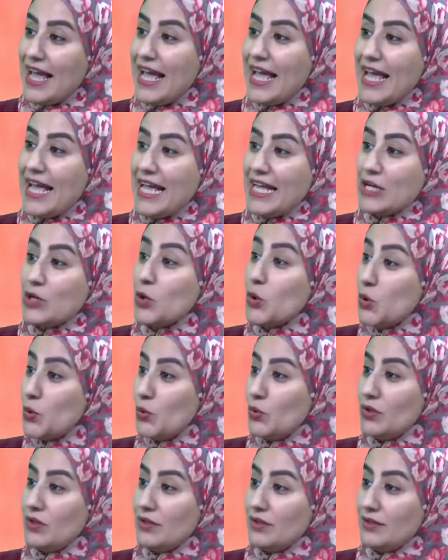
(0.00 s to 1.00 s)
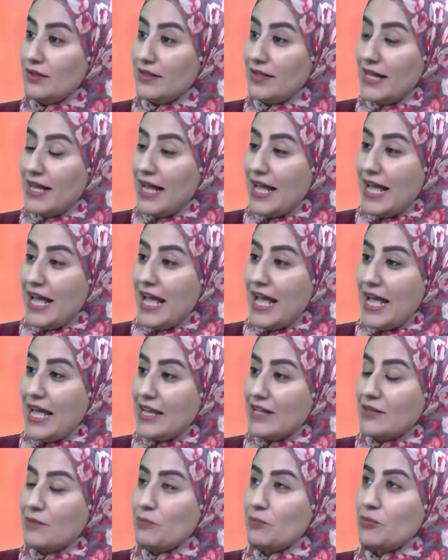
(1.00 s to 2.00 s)
and cool
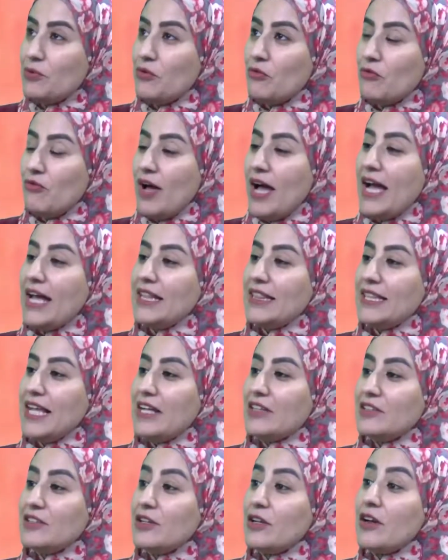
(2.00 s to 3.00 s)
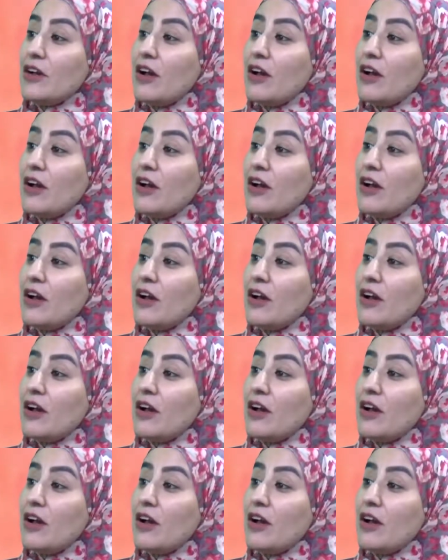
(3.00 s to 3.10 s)
and provide that